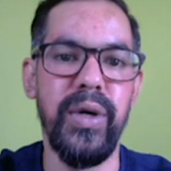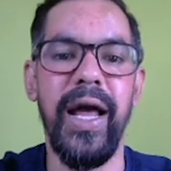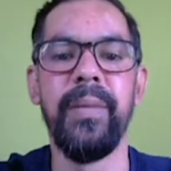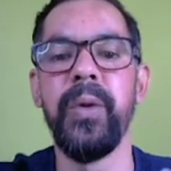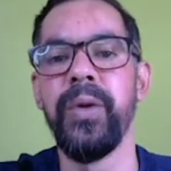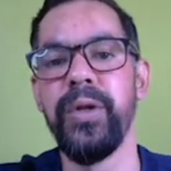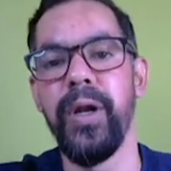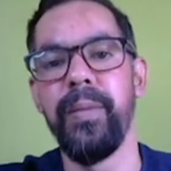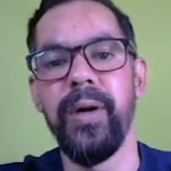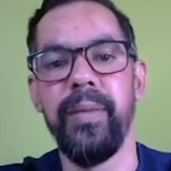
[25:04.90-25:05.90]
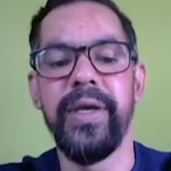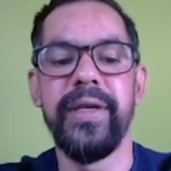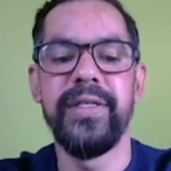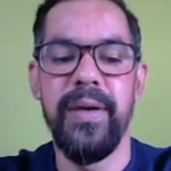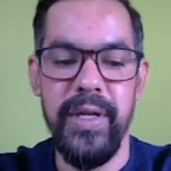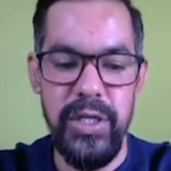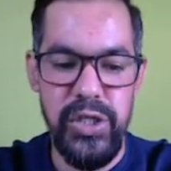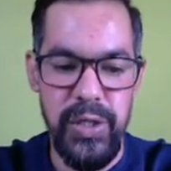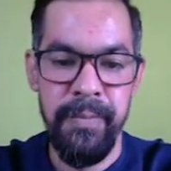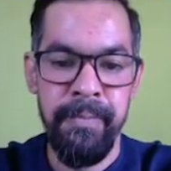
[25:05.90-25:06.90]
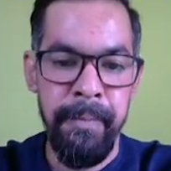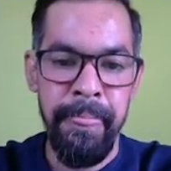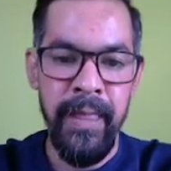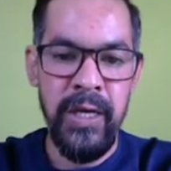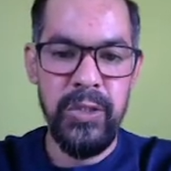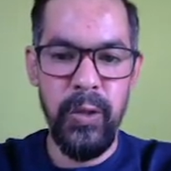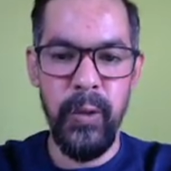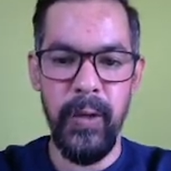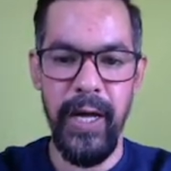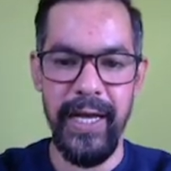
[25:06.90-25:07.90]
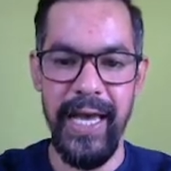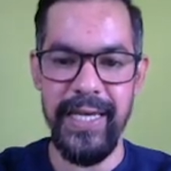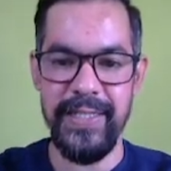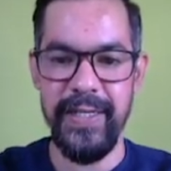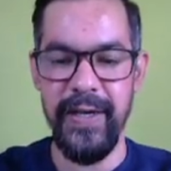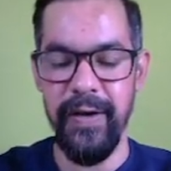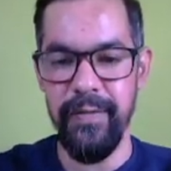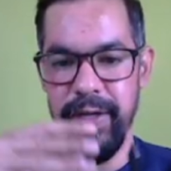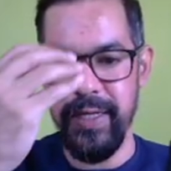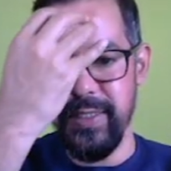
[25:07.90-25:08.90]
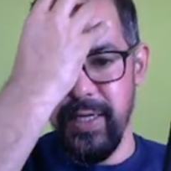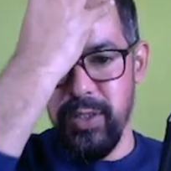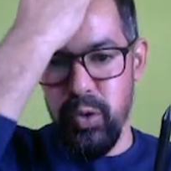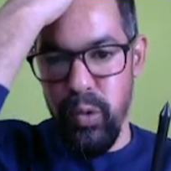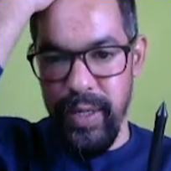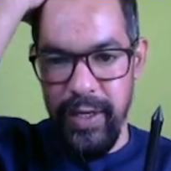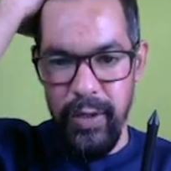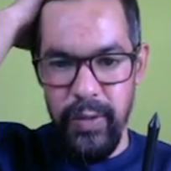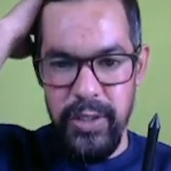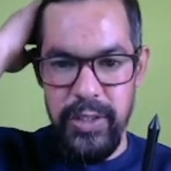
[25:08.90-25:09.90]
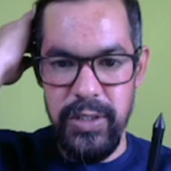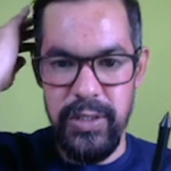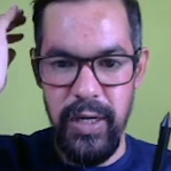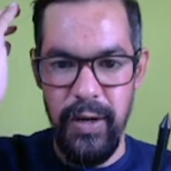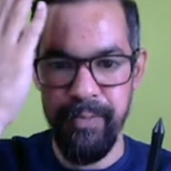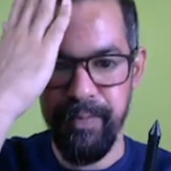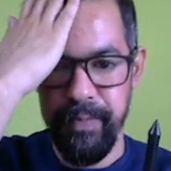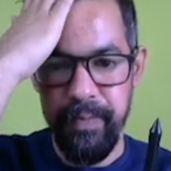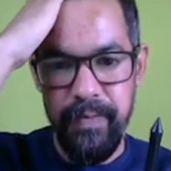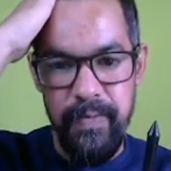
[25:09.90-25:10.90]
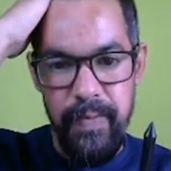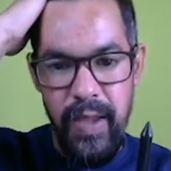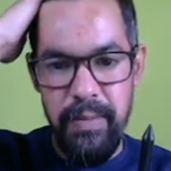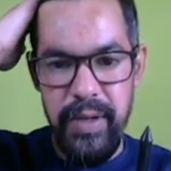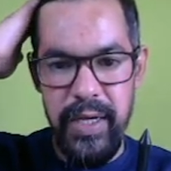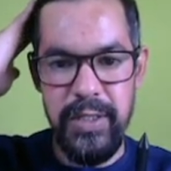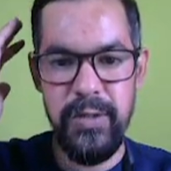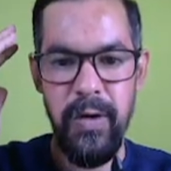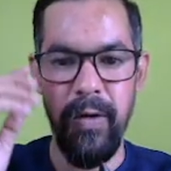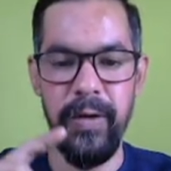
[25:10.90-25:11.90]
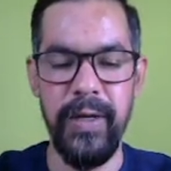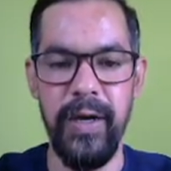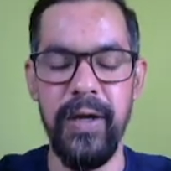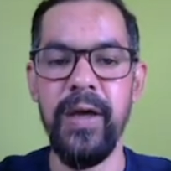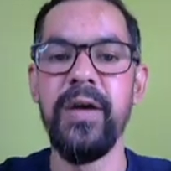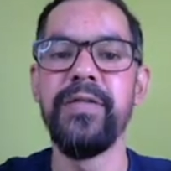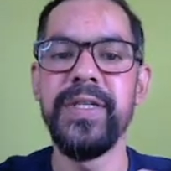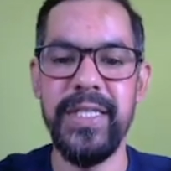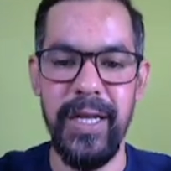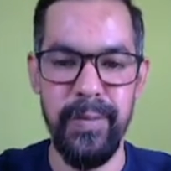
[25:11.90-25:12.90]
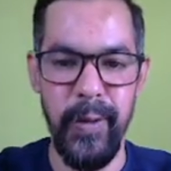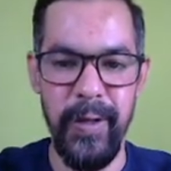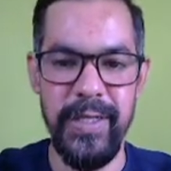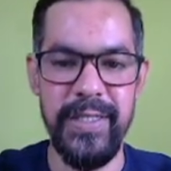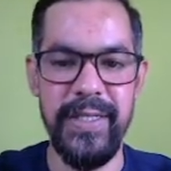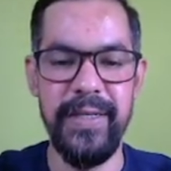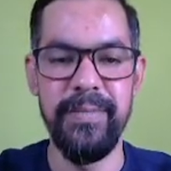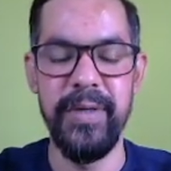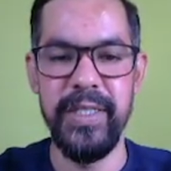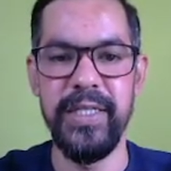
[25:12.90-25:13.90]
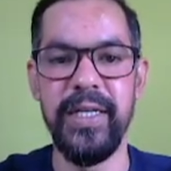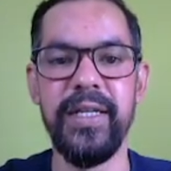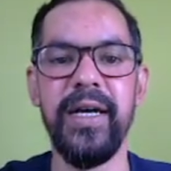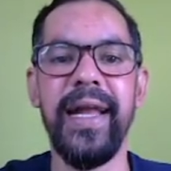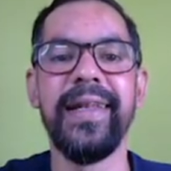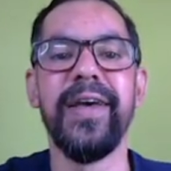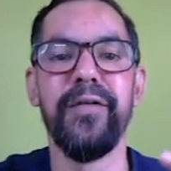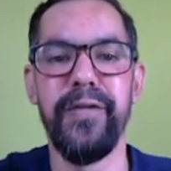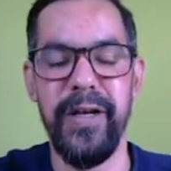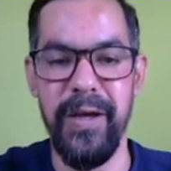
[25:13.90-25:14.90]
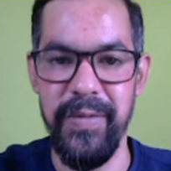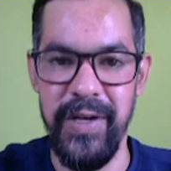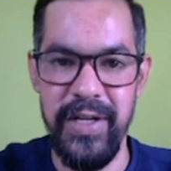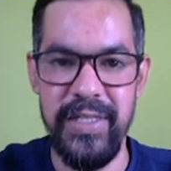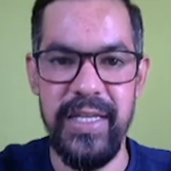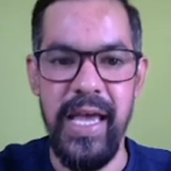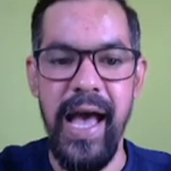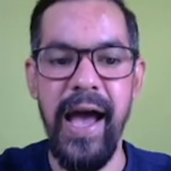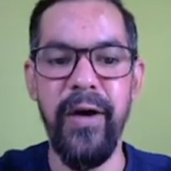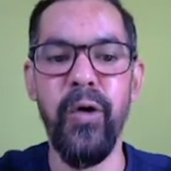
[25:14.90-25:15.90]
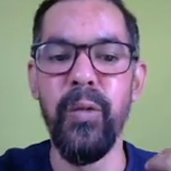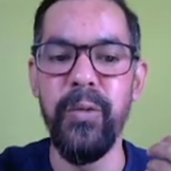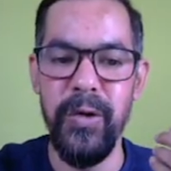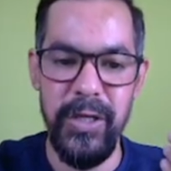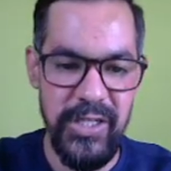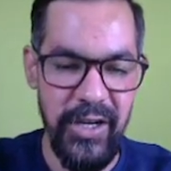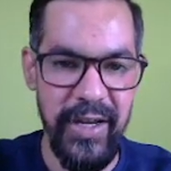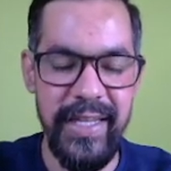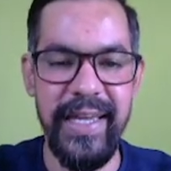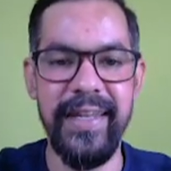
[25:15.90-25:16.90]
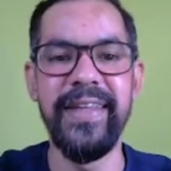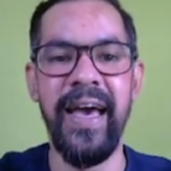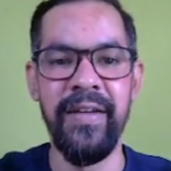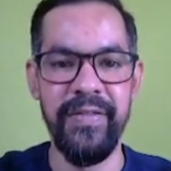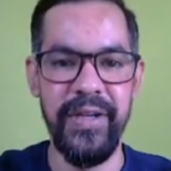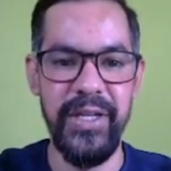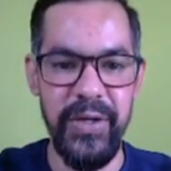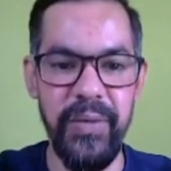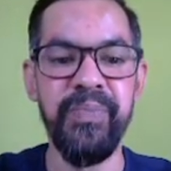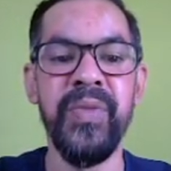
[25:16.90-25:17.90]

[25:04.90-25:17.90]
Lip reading: to help you in your upcoming examination. Guys, here we discuss so many questions based on fiscal policy, budget, and their fundamentals. I hope you enjoy the entire video.